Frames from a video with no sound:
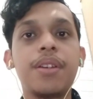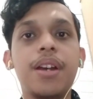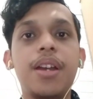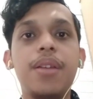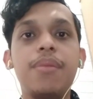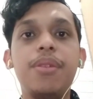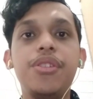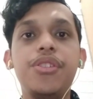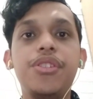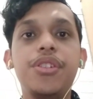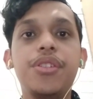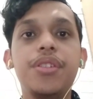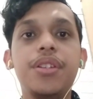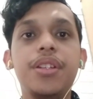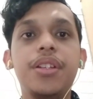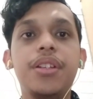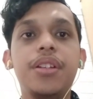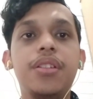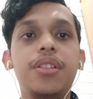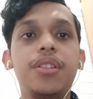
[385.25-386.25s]
I majored
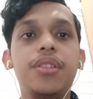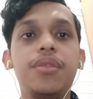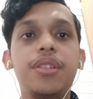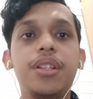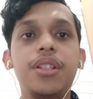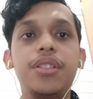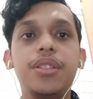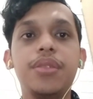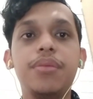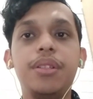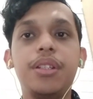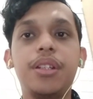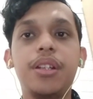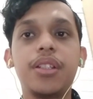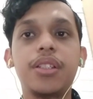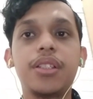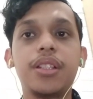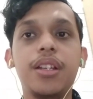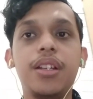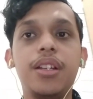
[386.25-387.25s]
in English education
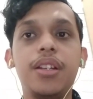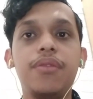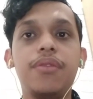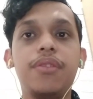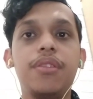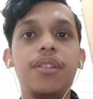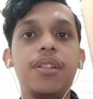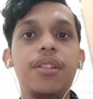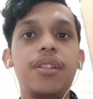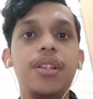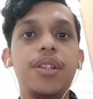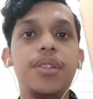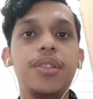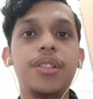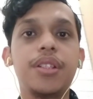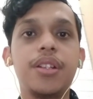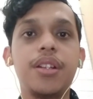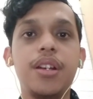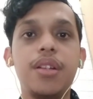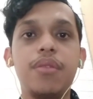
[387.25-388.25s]
because I like foreign
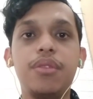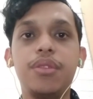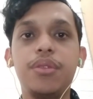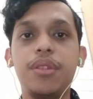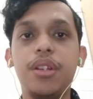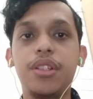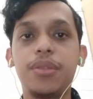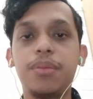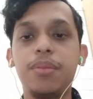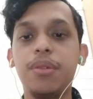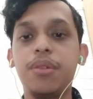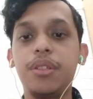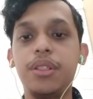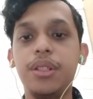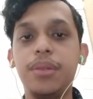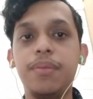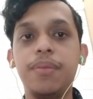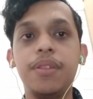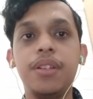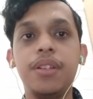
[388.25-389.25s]
languages and I want to explore them.